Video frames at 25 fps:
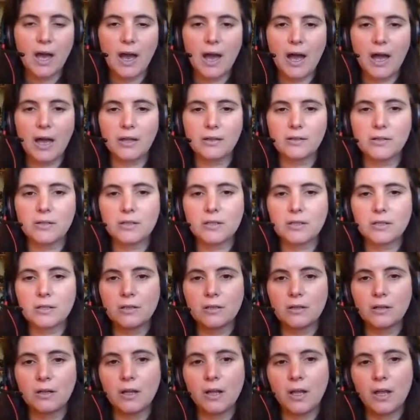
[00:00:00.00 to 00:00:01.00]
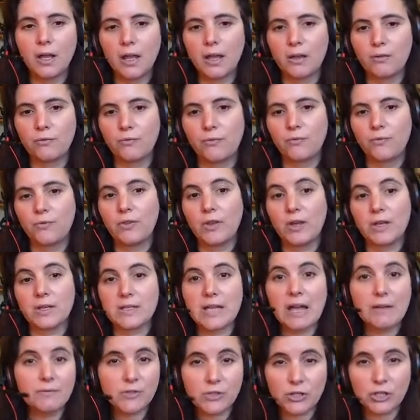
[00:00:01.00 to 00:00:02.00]
And if
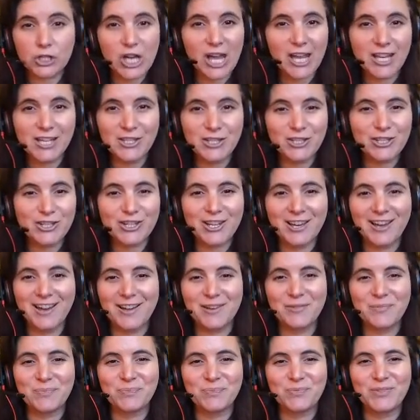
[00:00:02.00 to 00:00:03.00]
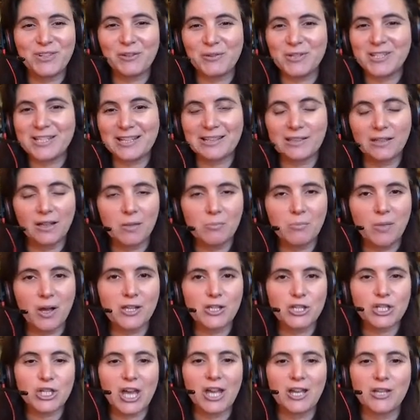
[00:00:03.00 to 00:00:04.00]
things have to change, a deadline
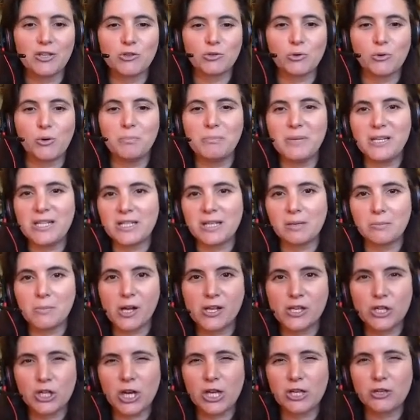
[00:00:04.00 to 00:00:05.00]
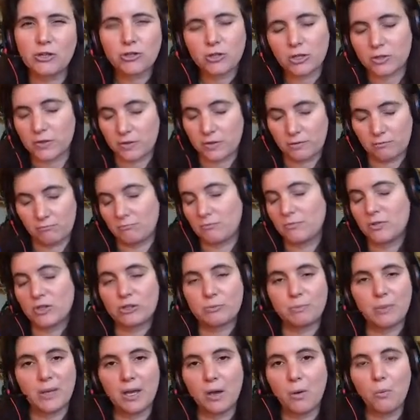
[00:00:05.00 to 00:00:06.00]
might change or a meeting might change, just
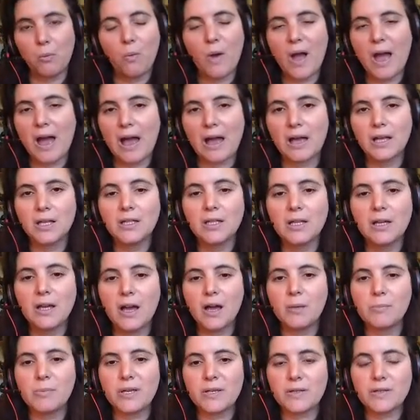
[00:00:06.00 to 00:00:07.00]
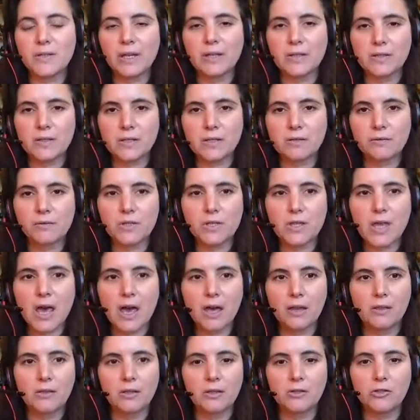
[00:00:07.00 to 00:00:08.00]
being aware and being sensitive to
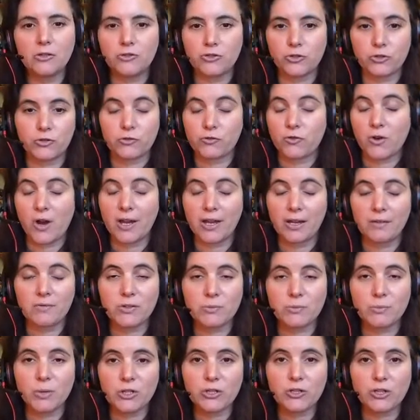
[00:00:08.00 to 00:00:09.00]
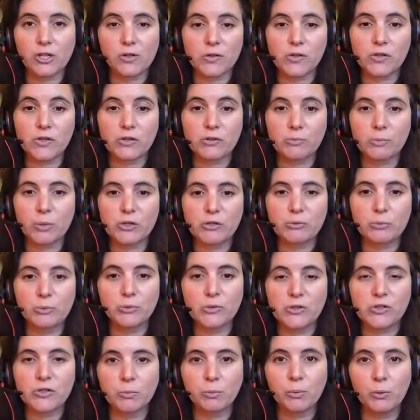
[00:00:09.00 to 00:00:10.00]
that you just try and give as much notice as possible
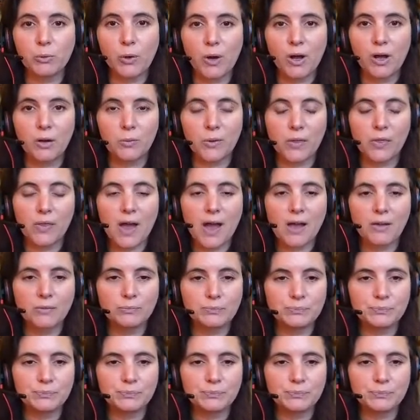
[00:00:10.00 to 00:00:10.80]
and support her with that.